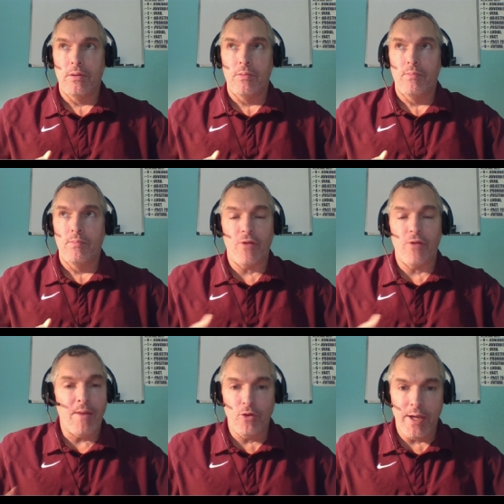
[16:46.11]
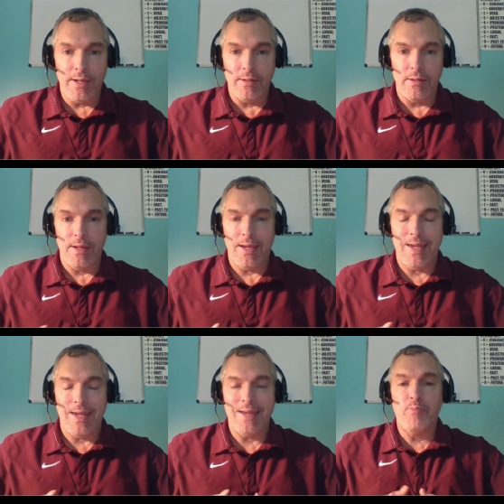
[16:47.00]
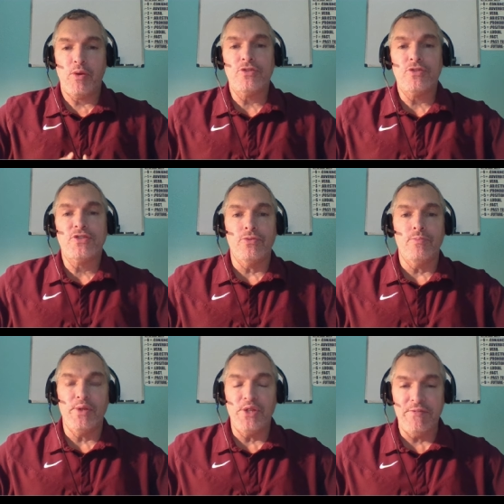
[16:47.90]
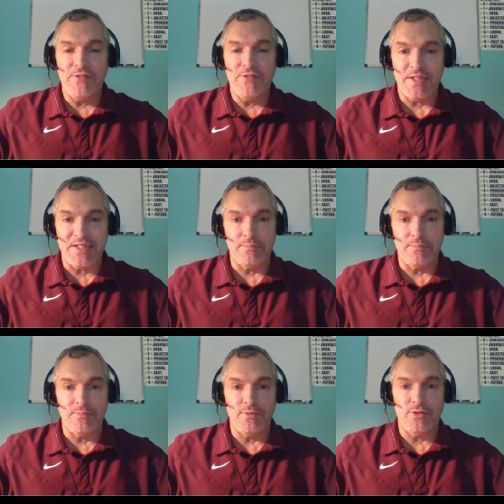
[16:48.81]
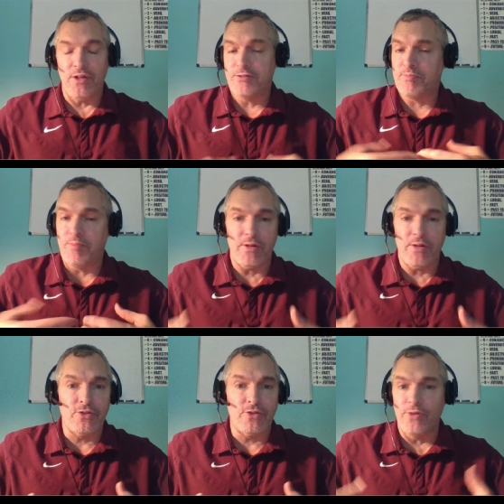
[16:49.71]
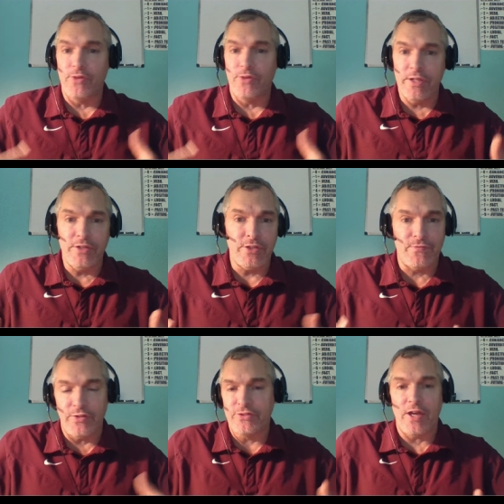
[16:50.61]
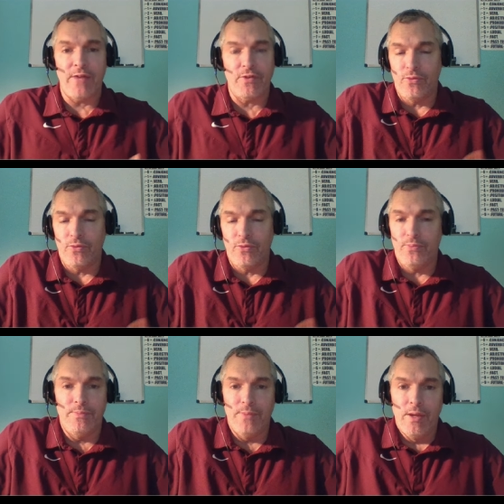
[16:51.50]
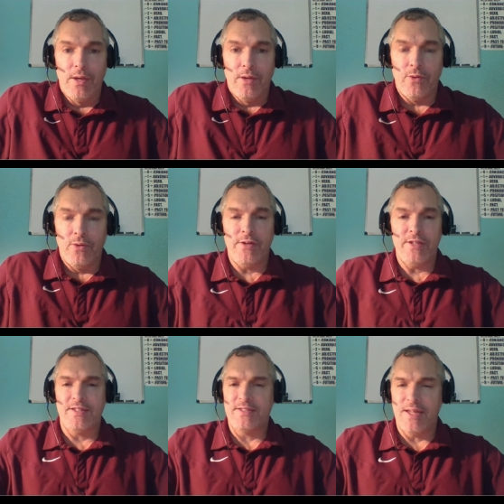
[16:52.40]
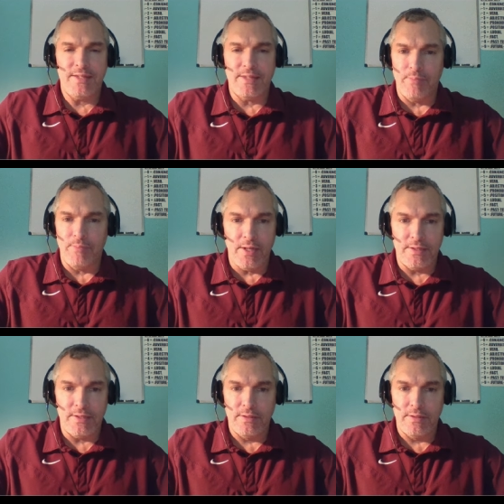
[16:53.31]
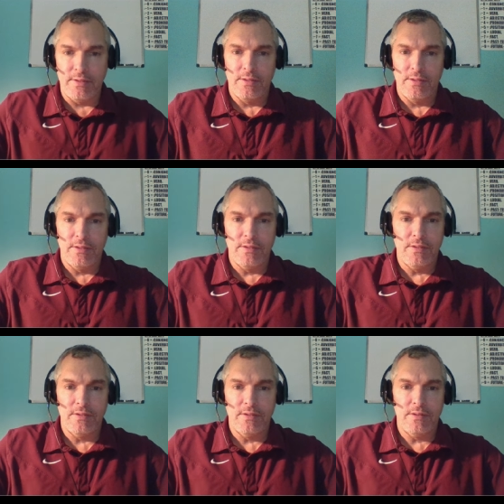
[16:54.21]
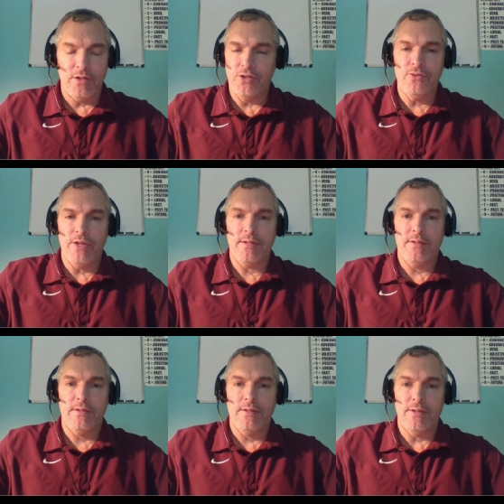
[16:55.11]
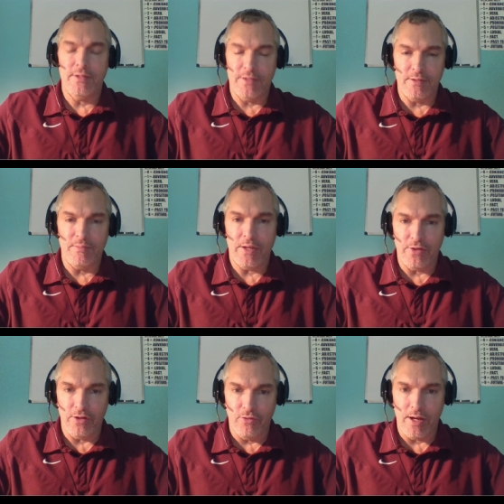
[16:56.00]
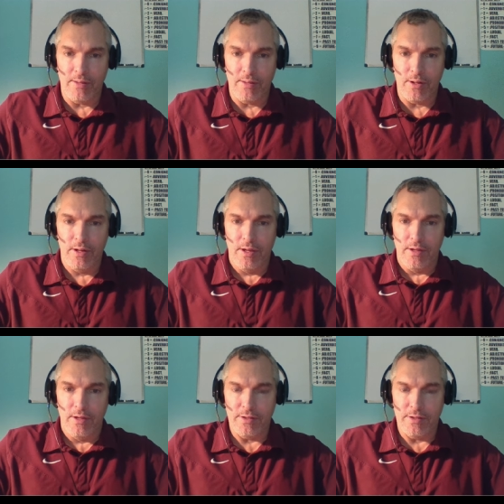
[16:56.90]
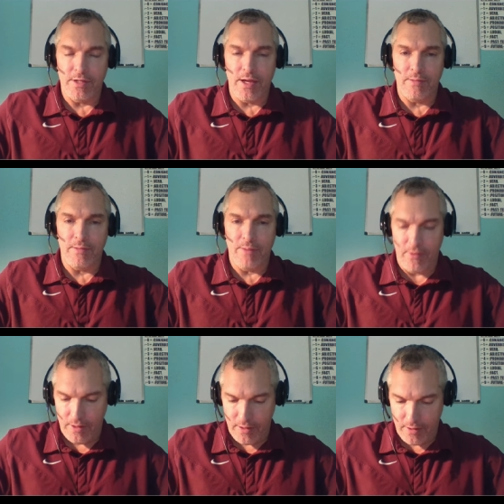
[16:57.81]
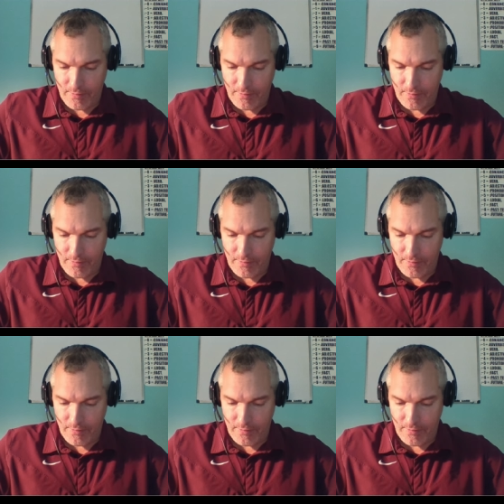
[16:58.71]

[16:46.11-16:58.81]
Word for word: promulgate any personal belief systems, you know, spiritual, religious, philosophical, whatever it is. It's not the place to do that. This is about the grammar. This is not about uh,